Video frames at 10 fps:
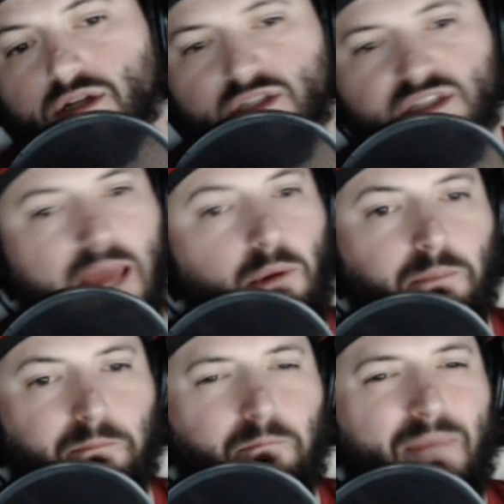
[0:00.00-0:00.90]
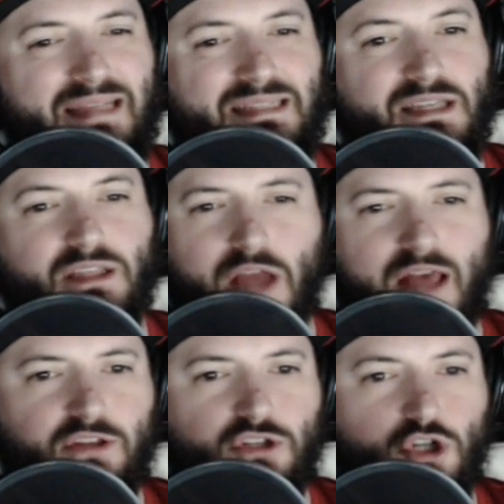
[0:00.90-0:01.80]
they would basically, the
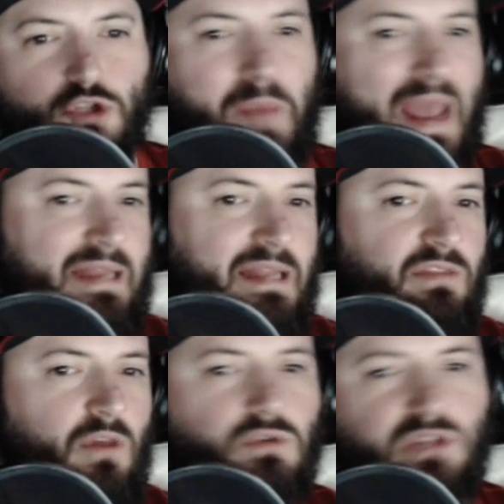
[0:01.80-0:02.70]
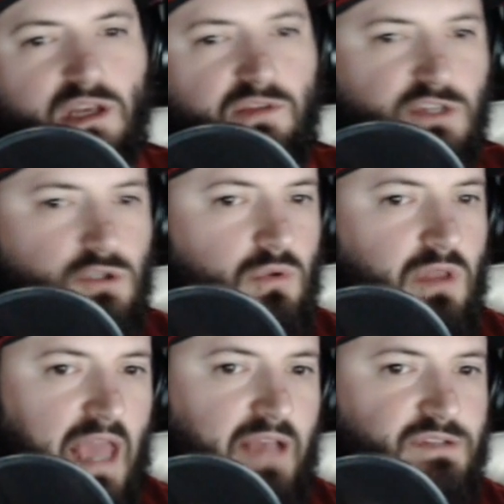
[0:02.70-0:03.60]
Catholic Church painted those individual
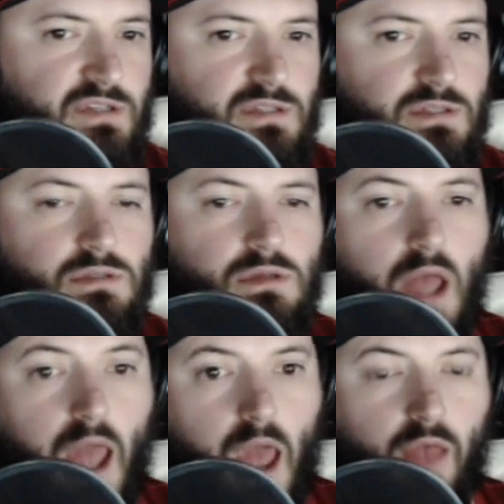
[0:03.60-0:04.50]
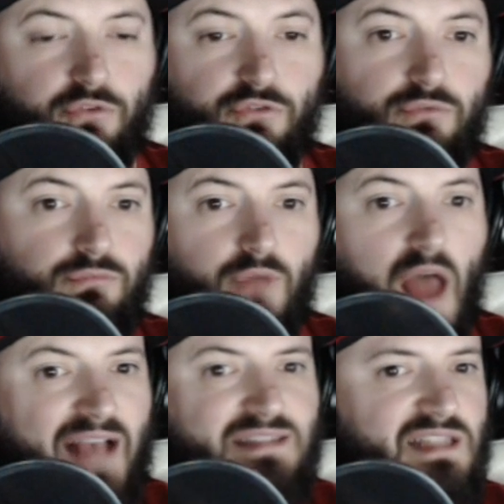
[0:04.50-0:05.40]
cases as
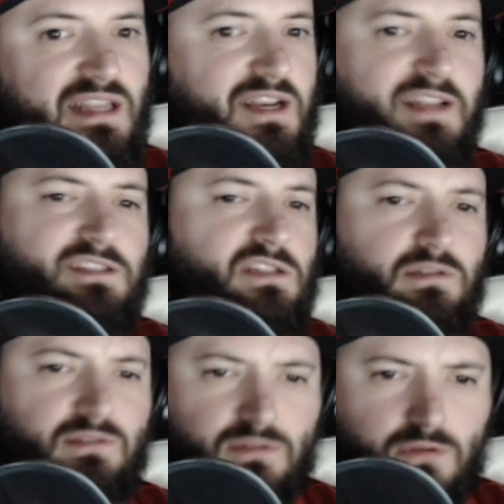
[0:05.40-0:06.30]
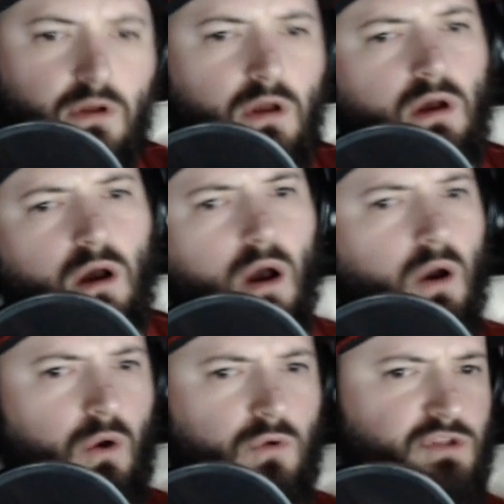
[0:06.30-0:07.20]
isolated incidents.
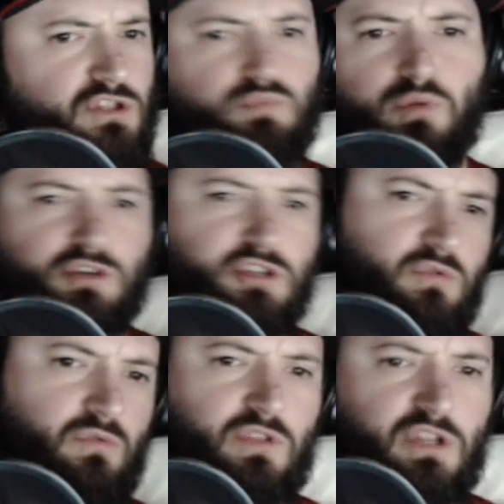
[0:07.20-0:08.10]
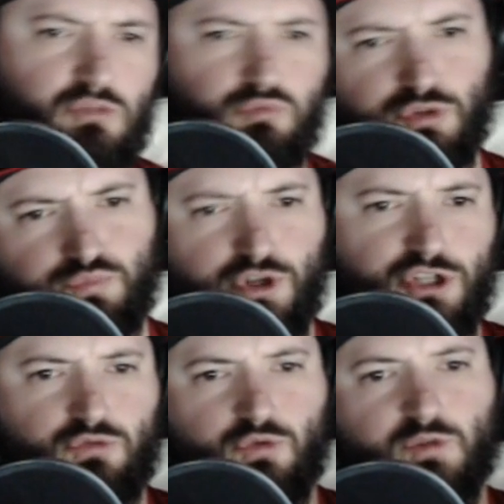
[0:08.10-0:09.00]
Oh, this person, this
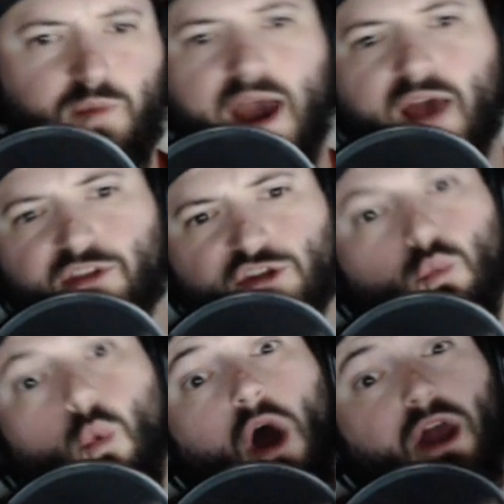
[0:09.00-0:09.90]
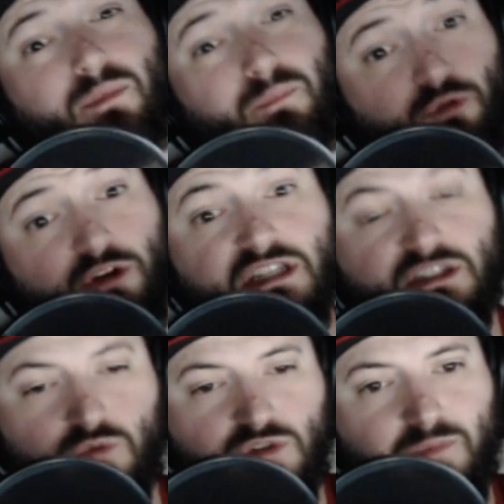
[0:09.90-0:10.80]
priest was bad. This one
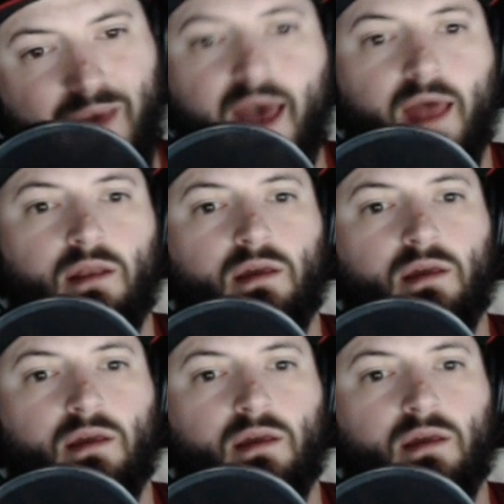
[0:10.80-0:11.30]
priest was bad.